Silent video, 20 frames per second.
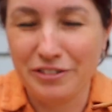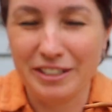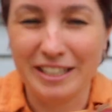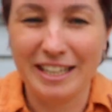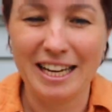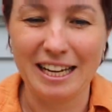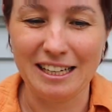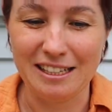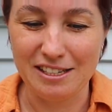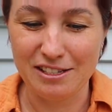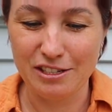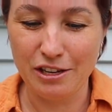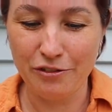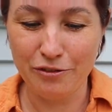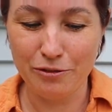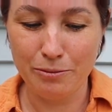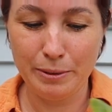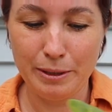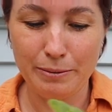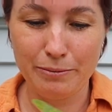and callus off
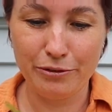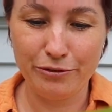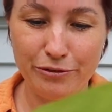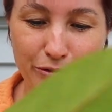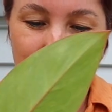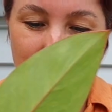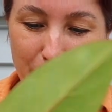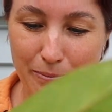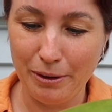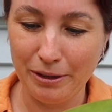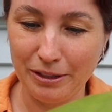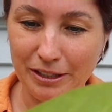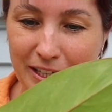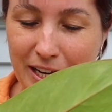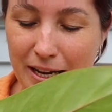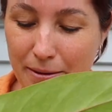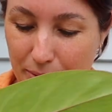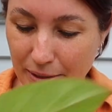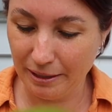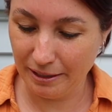a bit before I pot it
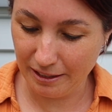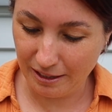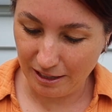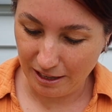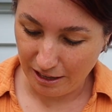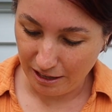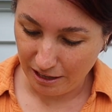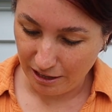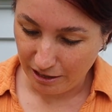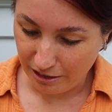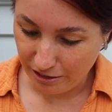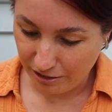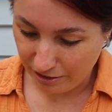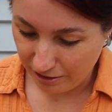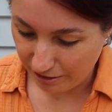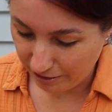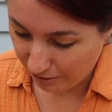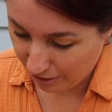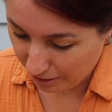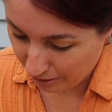up.
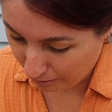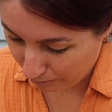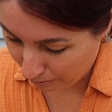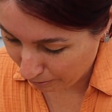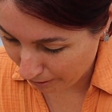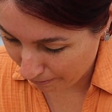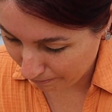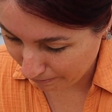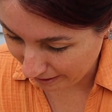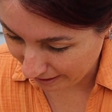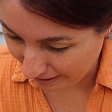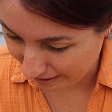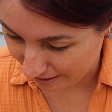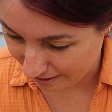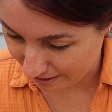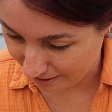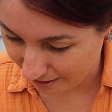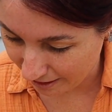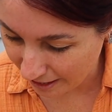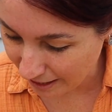So I'll pop that
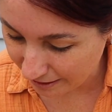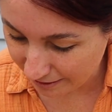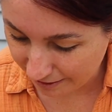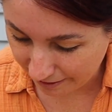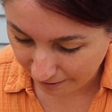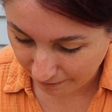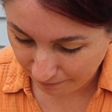aside.